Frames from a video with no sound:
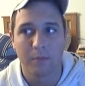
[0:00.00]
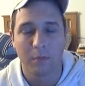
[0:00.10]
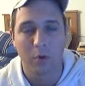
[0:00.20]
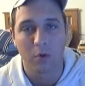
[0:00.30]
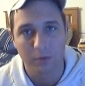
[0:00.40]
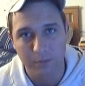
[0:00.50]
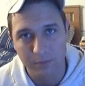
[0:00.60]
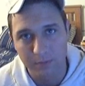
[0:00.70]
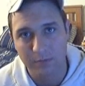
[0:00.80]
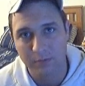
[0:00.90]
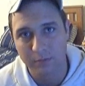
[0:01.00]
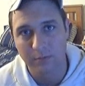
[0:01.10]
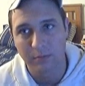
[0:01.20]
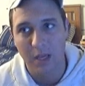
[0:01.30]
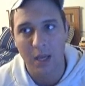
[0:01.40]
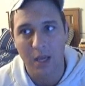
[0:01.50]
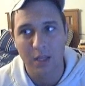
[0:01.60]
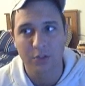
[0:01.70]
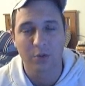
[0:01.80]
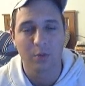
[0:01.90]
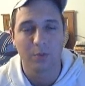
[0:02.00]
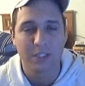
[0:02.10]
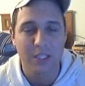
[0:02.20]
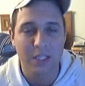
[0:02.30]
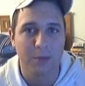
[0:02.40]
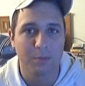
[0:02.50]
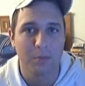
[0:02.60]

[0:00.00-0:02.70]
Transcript: Or so it would seem.